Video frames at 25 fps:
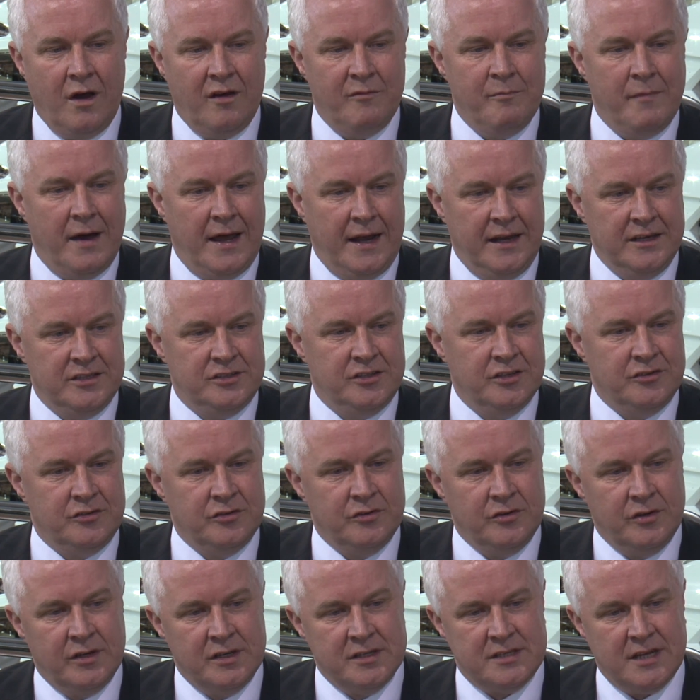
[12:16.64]
what I've managed
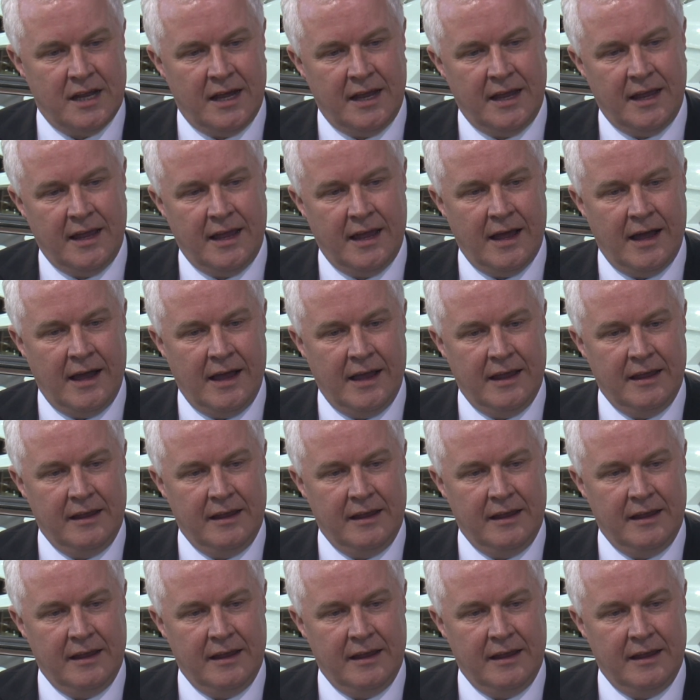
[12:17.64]
to do is I've